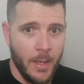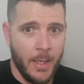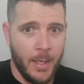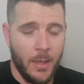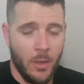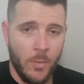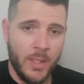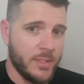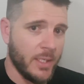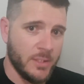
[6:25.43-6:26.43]
I
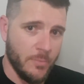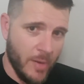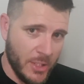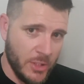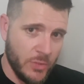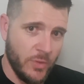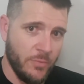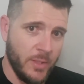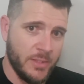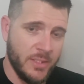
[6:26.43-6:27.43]
always take some patches
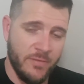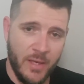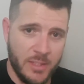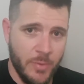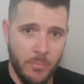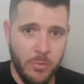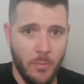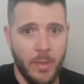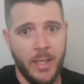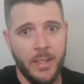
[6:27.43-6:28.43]
with me to give out to people
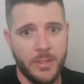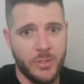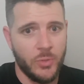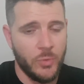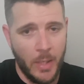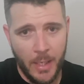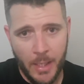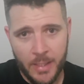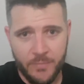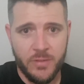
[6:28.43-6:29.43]
on me,
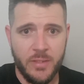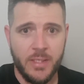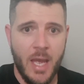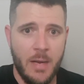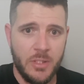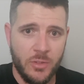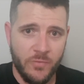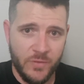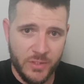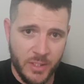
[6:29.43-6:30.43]
to give to the academies I
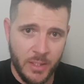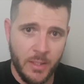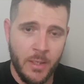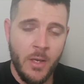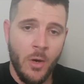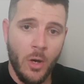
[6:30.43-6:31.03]
visit.